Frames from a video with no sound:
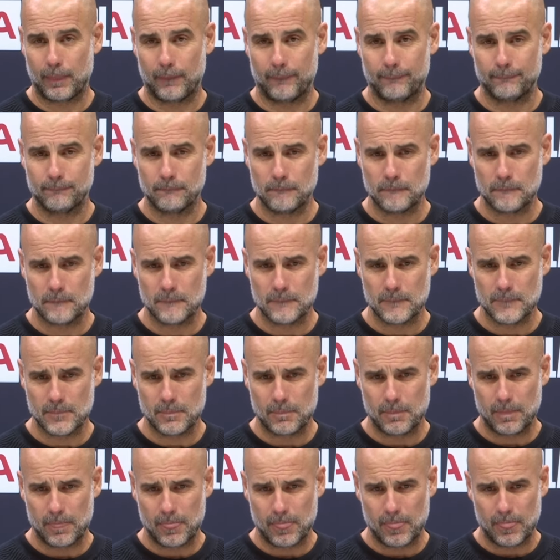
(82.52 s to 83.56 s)

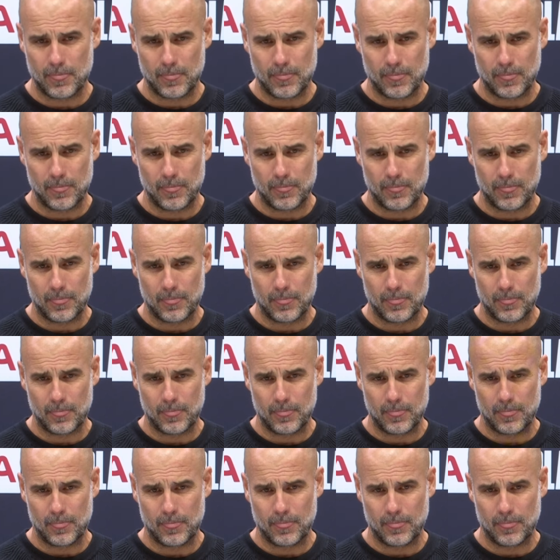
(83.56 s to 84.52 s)
(no one is talking)